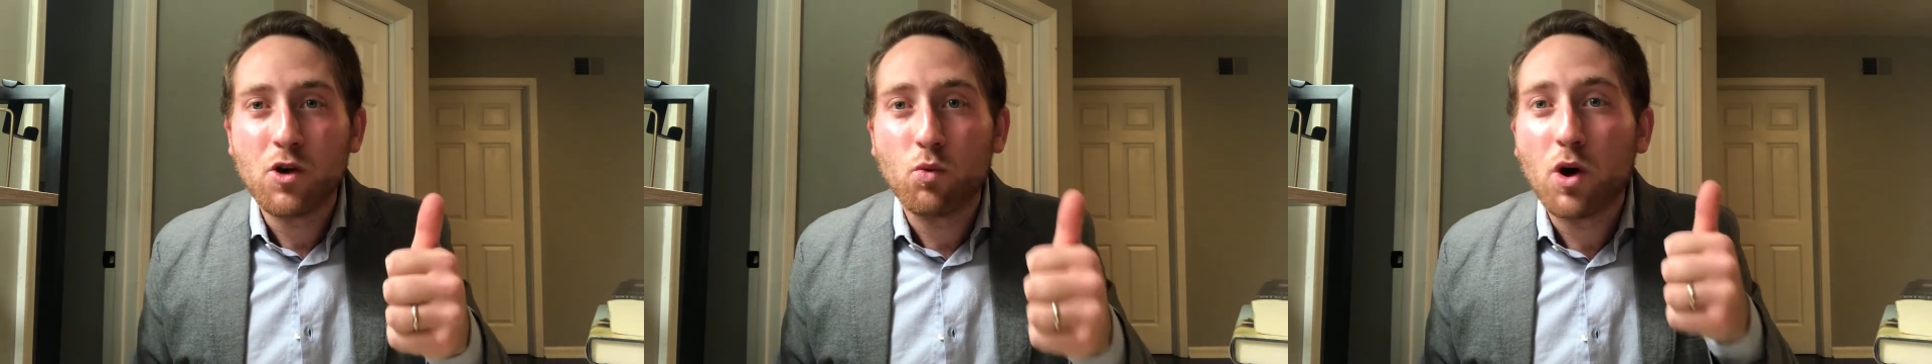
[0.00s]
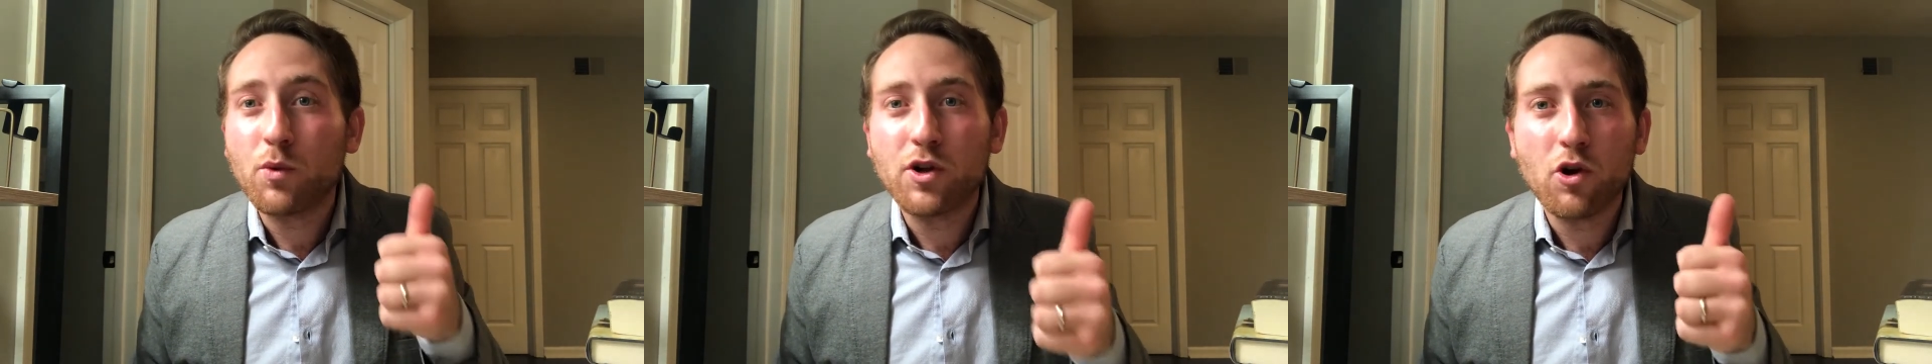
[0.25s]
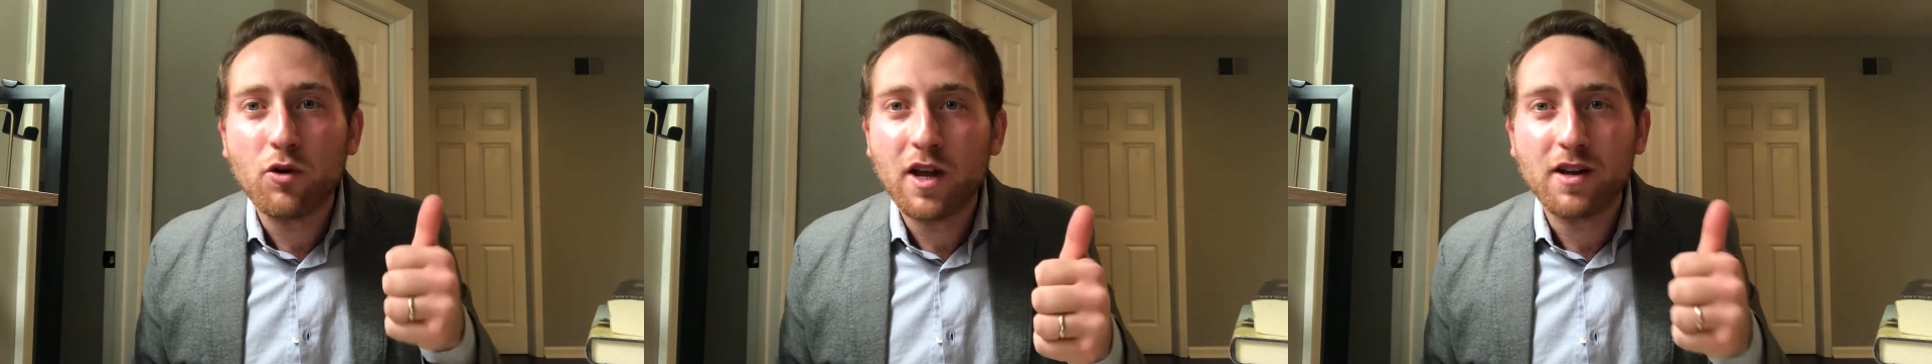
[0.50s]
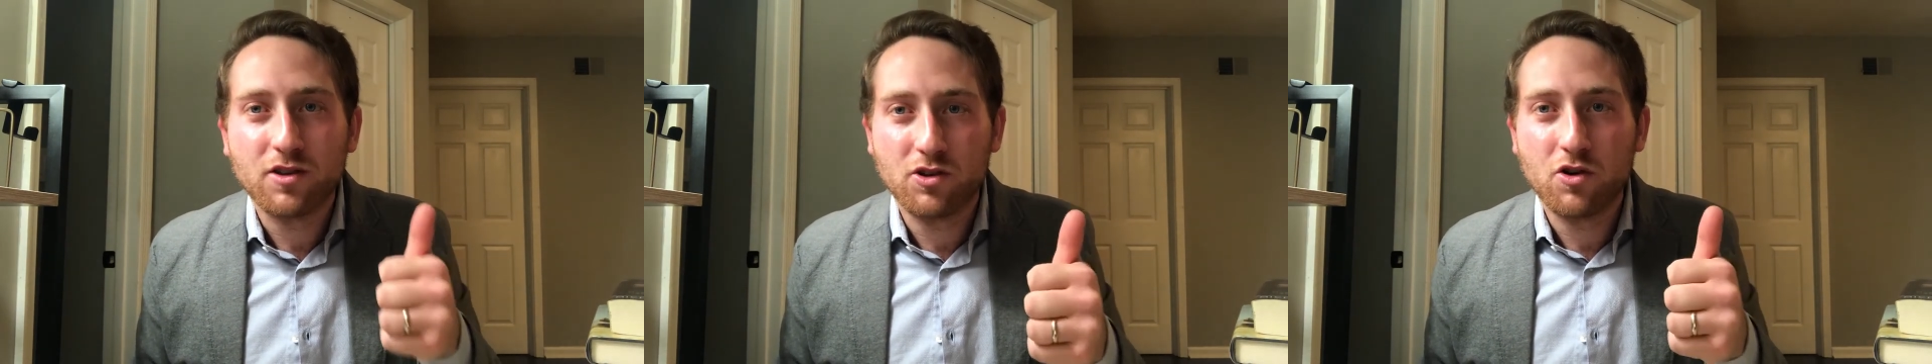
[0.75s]
While we know
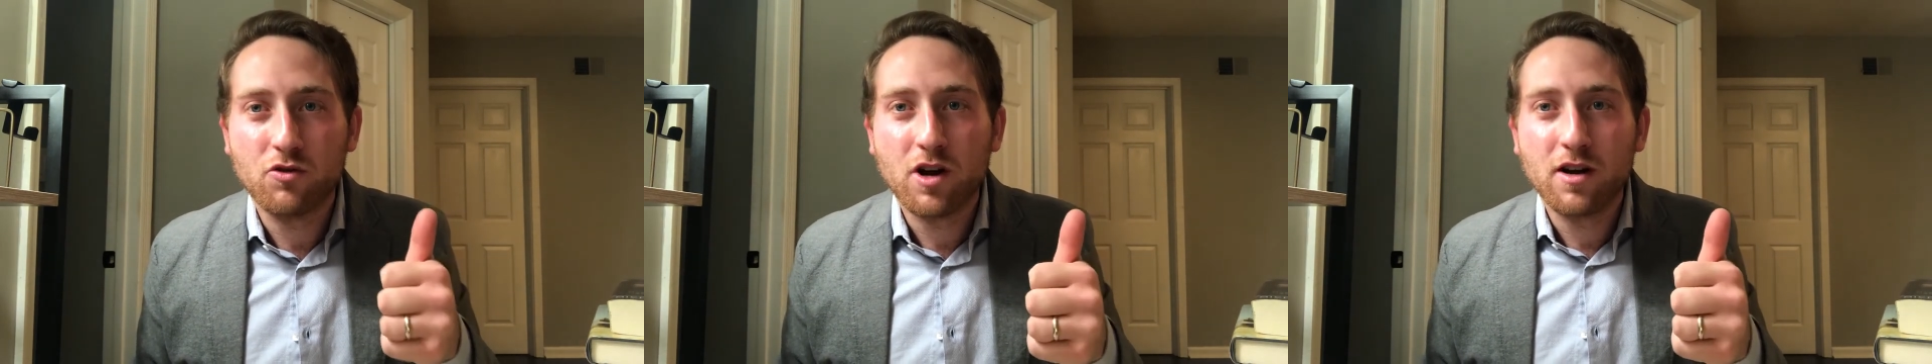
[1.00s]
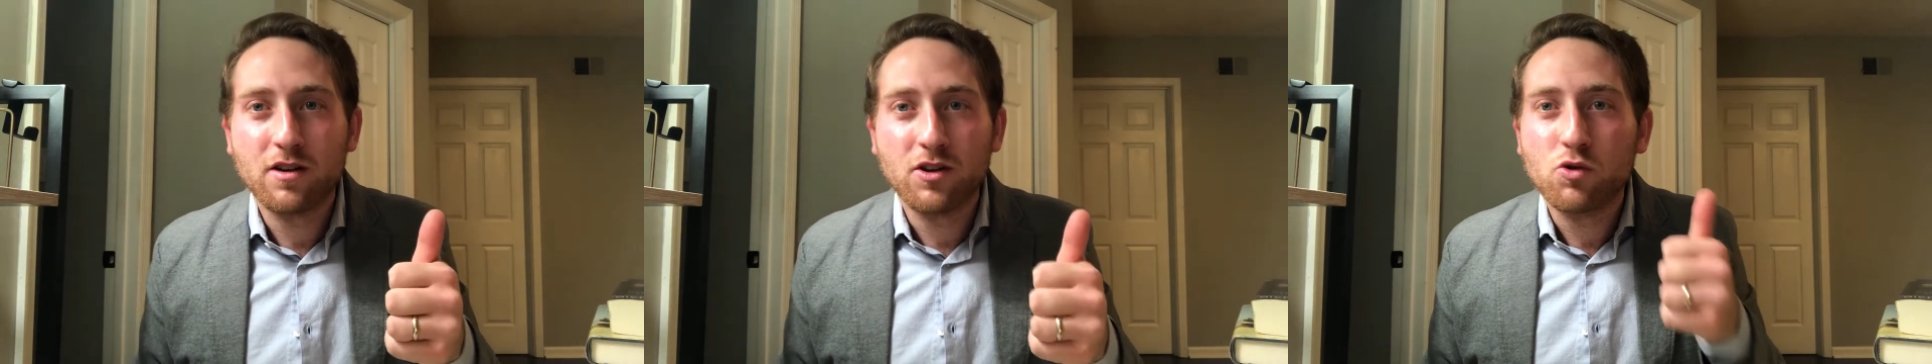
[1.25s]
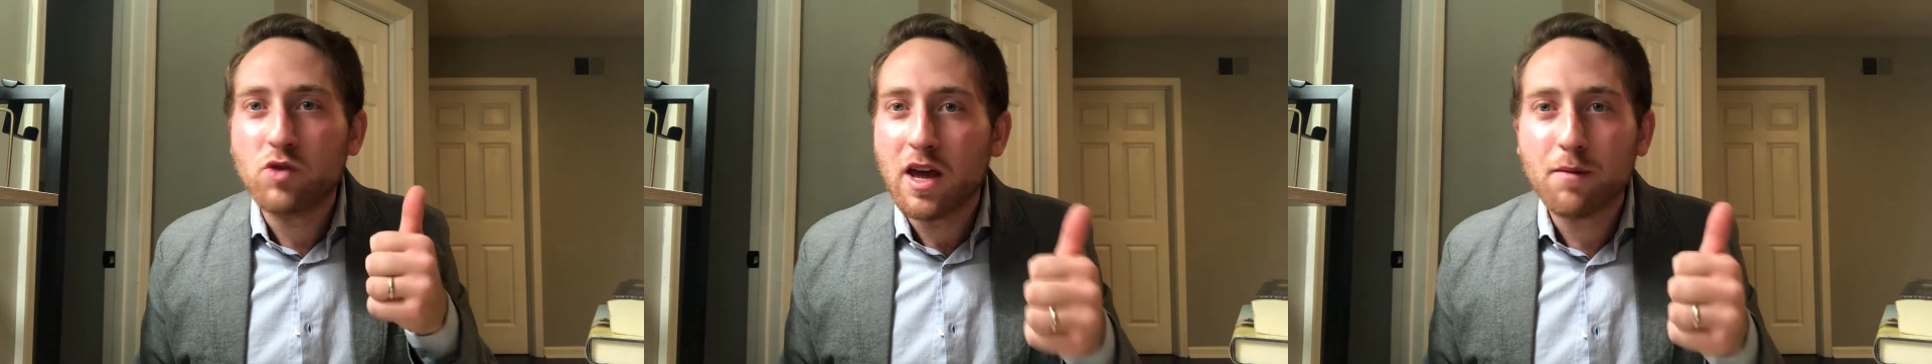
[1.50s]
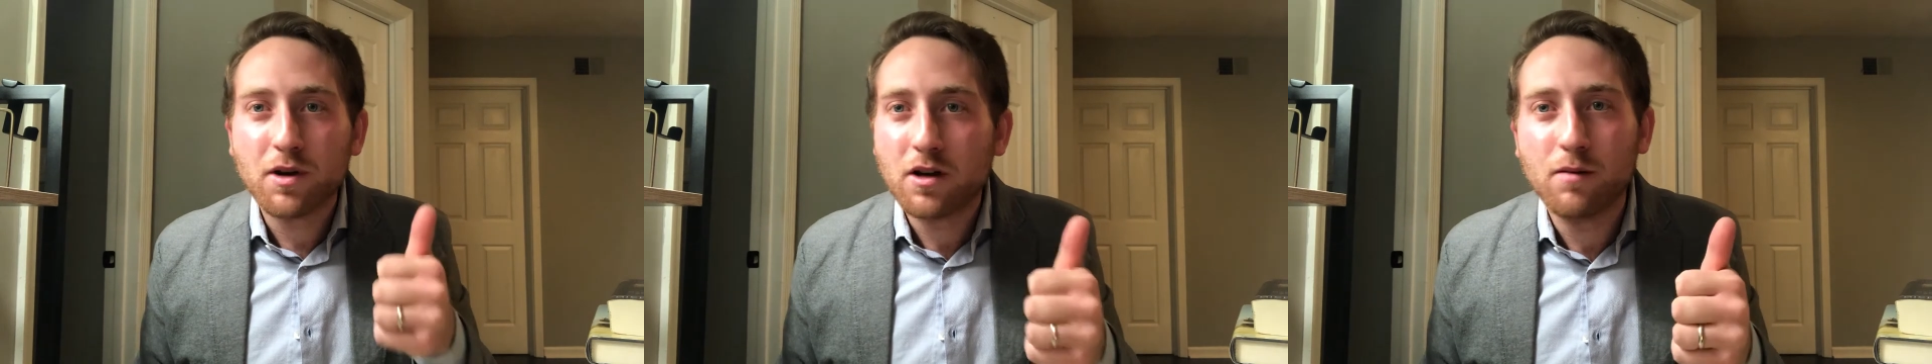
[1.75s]
that in the Torah, you
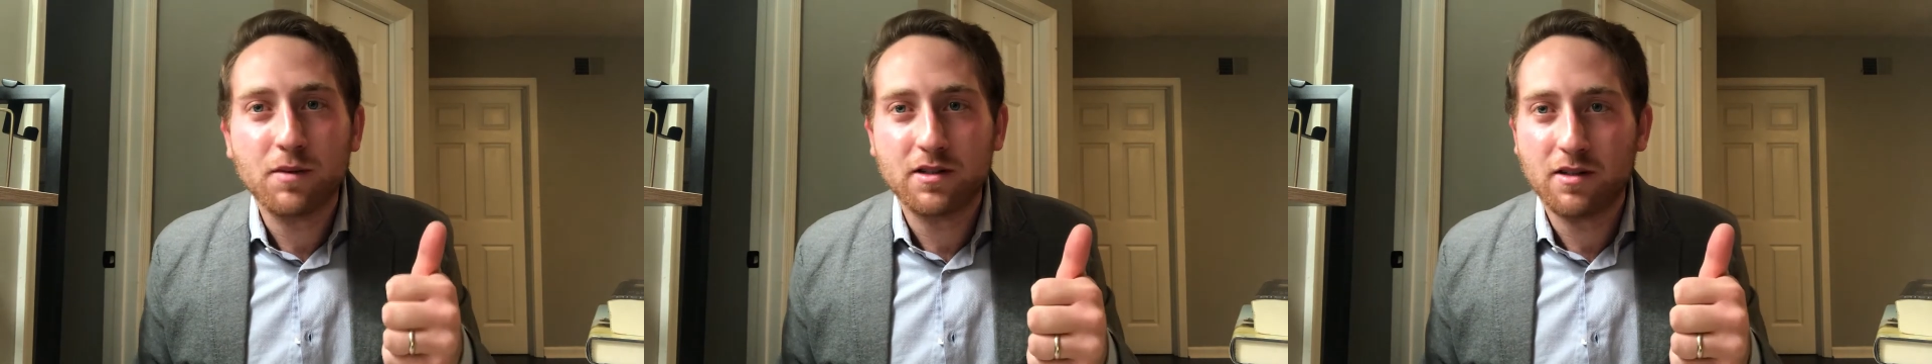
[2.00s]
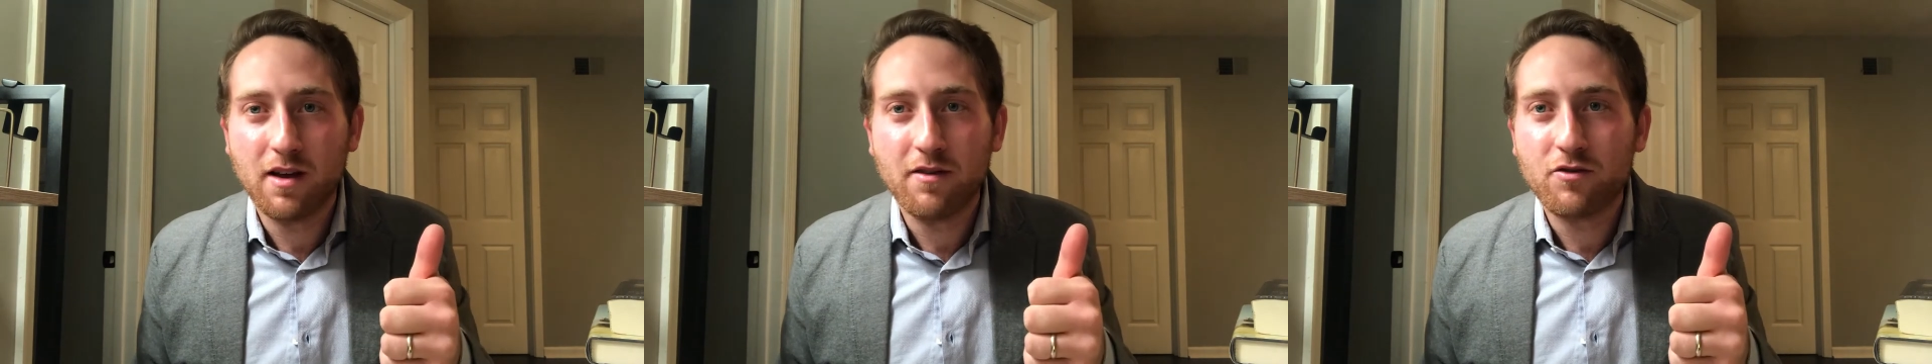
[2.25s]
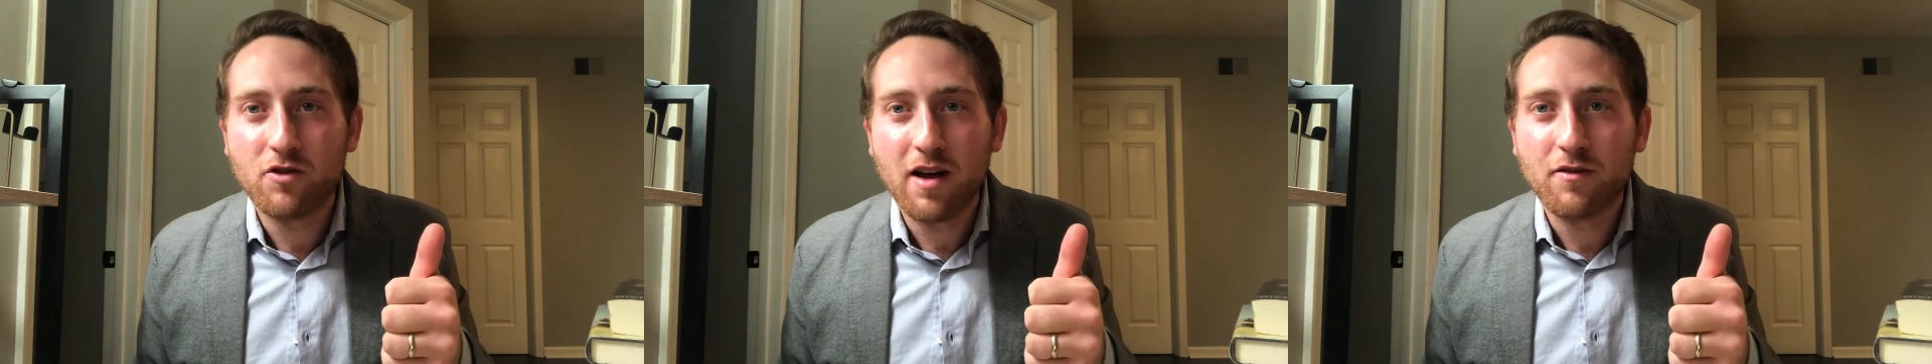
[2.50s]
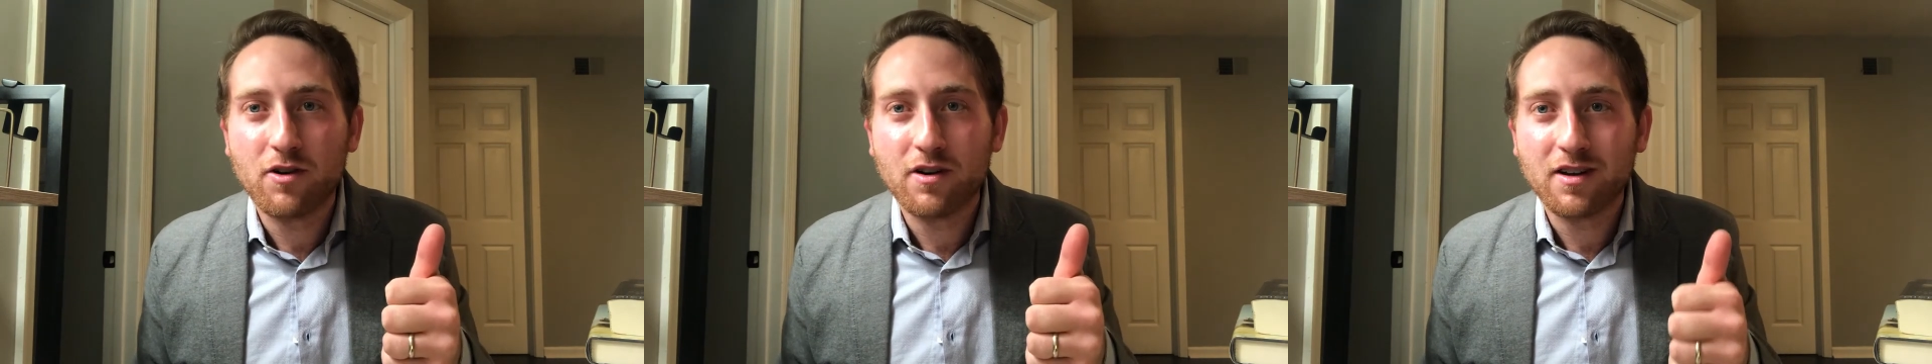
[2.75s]
can't become a slave forever.